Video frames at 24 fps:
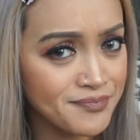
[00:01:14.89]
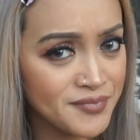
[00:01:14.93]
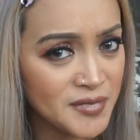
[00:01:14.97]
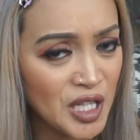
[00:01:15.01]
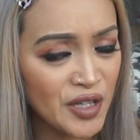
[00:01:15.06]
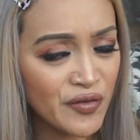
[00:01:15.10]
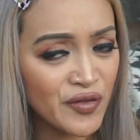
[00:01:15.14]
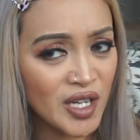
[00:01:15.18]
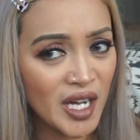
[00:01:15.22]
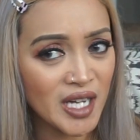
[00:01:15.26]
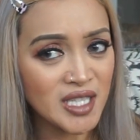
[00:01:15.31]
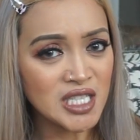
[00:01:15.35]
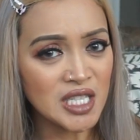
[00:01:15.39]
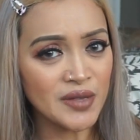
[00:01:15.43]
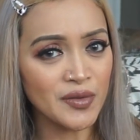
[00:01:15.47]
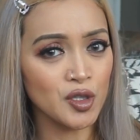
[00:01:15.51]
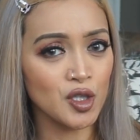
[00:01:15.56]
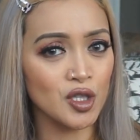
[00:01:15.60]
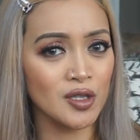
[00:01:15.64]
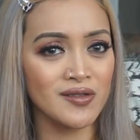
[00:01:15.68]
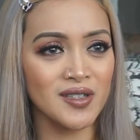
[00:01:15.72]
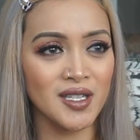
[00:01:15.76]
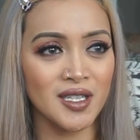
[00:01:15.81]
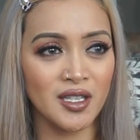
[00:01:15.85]
If you guys haven't
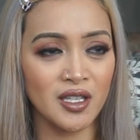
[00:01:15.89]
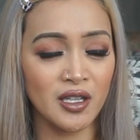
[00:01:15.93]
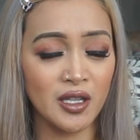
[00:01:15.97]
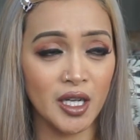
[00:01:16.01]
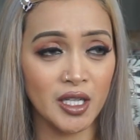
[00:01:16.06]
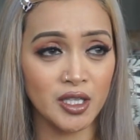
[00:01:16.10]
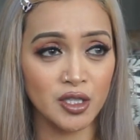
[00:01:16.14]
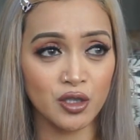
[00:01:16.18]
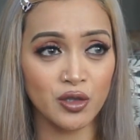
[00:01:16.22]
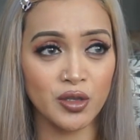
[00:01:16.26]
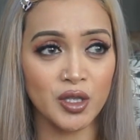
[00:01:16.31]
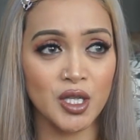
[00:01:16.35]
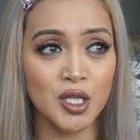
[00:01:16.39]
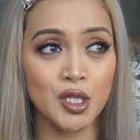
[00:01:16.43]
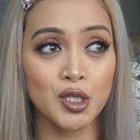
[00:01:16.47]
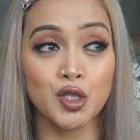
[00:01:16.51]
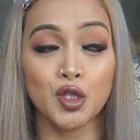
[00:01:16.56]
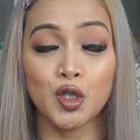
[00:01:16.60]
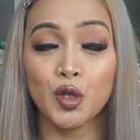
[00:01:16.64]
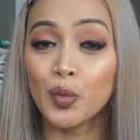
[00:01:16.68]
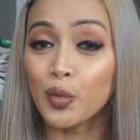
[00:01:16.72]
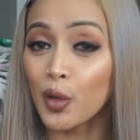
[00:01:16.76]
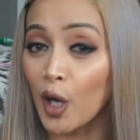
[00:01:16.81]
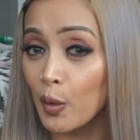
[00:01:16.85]
heard of 98 Degrees,
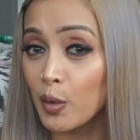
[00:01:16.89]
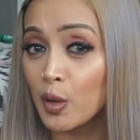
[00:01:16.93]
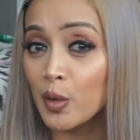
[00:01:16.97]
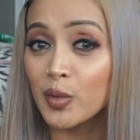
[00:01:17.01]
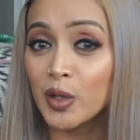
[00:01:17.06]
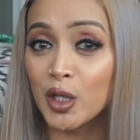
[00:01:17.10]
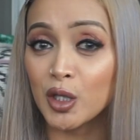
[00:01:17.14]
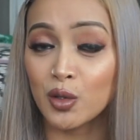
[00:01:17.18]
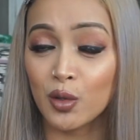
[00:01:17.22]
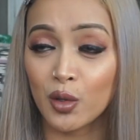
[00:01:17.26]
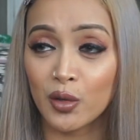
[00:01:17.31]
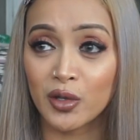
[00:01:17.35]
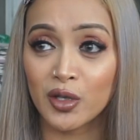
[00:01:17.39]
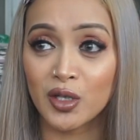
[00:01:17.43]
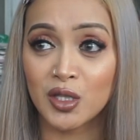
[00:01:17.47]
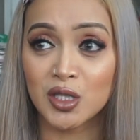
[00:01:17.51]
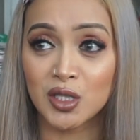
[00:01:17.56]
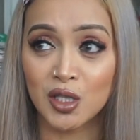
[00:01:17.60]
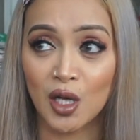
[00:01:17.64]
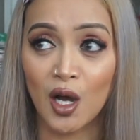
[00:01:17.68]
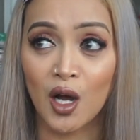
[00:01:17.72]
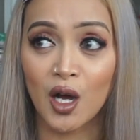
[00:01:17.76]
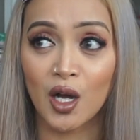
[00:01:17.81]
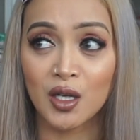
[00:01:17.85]
you probably know their
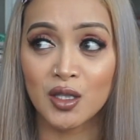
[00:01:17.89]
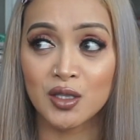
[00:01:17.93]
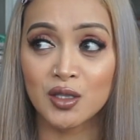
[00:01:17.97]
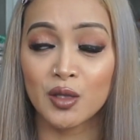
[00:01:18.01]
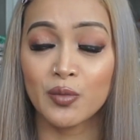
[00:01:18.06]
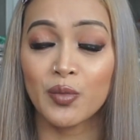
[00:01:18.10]
songs.